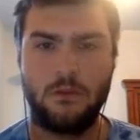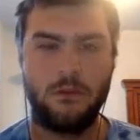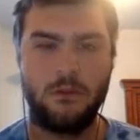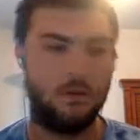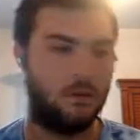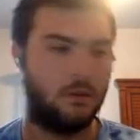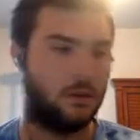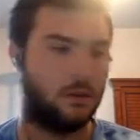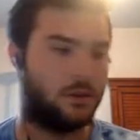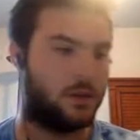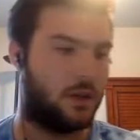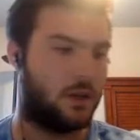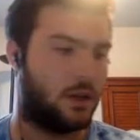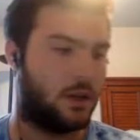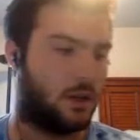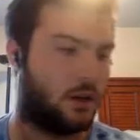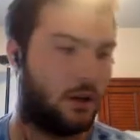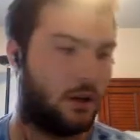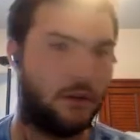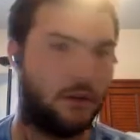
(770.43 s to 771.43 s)
Let's see.
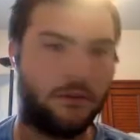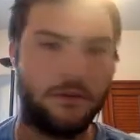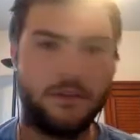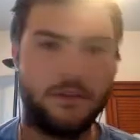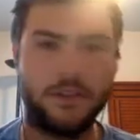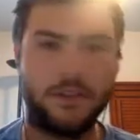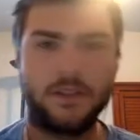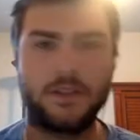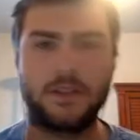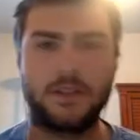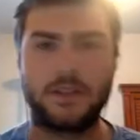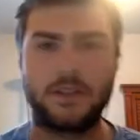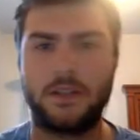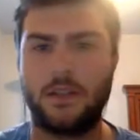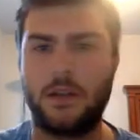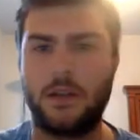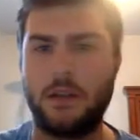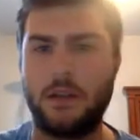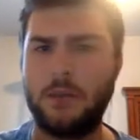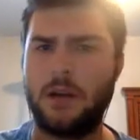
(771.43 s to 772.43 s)
Alright,
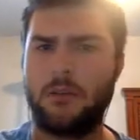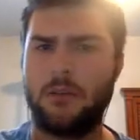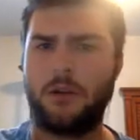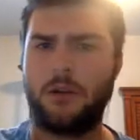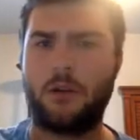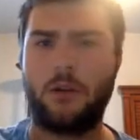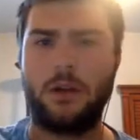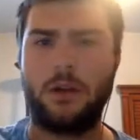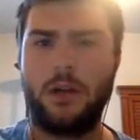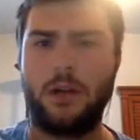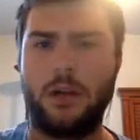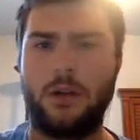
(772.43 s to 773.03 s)
1560. I'm not recording at a